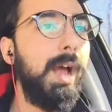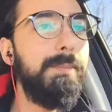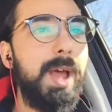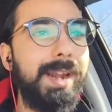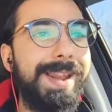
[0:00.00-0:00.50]

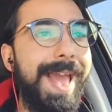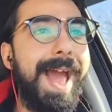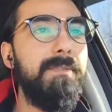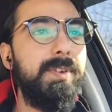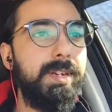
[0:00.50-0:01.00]
I'm not an
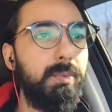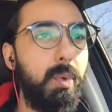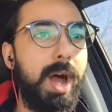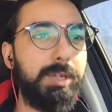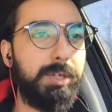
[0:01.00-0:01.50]
avid
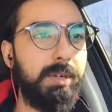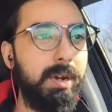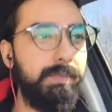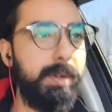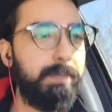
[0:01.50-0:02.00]
watcher
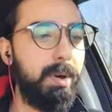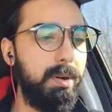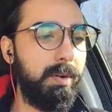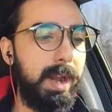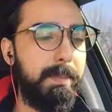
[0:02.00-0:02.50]
of your
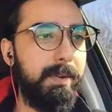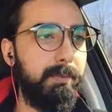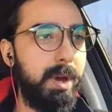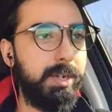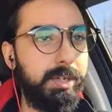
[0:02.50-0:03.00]
program. I've
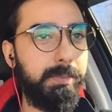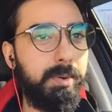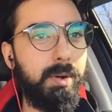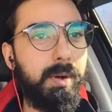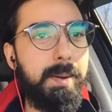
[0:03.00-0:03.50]
watched your
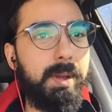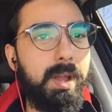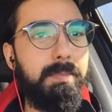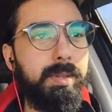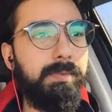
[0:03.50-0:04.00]
program in
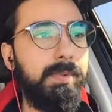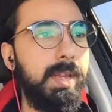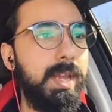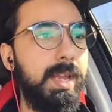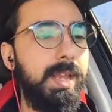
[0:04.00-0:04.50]

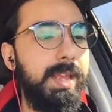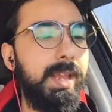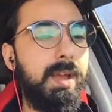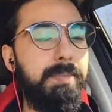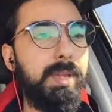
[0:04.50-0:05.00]

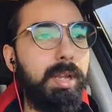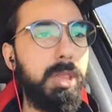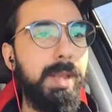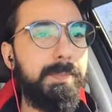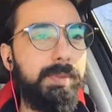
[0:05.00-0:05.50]
a couple of
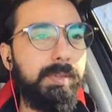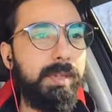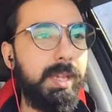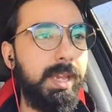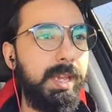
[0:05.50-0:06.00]
clips.
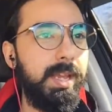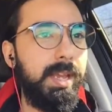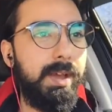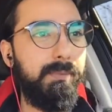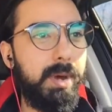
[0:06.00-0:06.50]

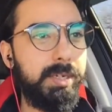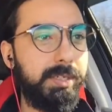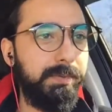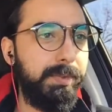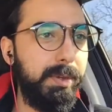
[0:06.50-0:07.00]
I've
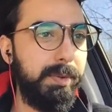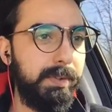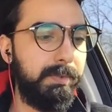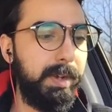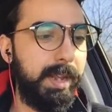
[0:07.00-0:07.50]
watched a few
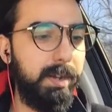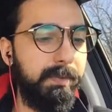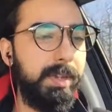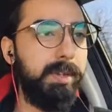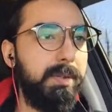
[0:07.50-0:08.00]
different
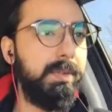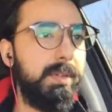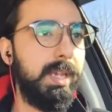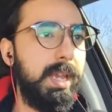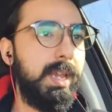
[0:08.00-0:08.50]
interviews,
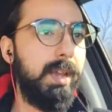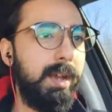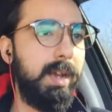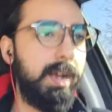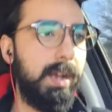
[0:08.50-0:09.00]

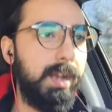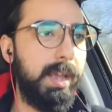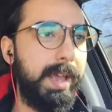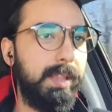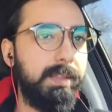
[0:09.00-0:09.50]

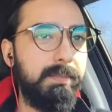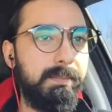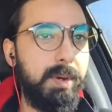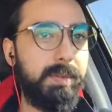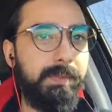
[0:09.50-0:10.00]
and
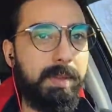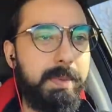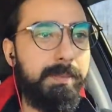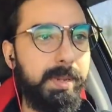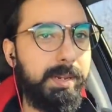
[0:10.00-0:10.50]
most of them
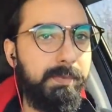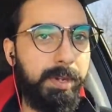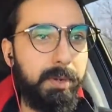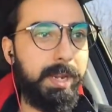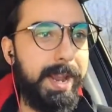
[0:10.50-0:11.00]
have been
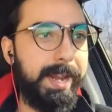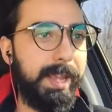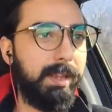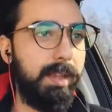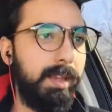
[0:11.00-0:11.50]

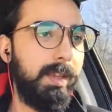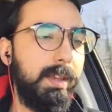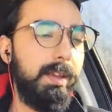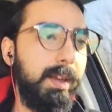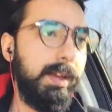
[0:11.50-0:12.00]
infuriating.
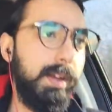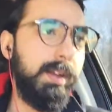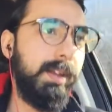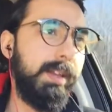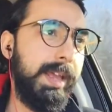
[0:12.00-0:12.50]

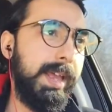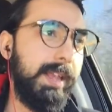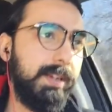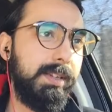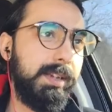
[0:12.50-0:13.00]

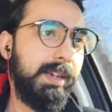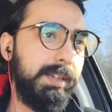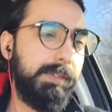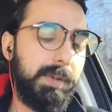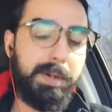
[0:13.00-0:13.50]

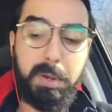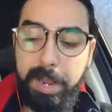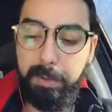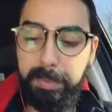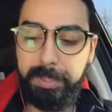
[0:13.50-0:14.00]
So I
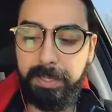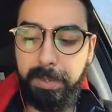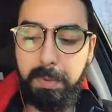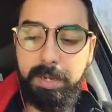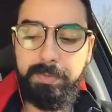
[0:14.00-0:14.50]
don't
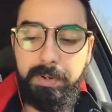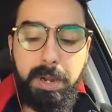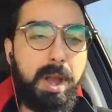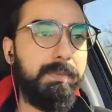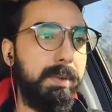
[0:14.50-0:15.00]
particularly watch it
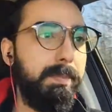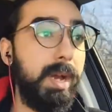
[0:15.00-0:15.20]
very often.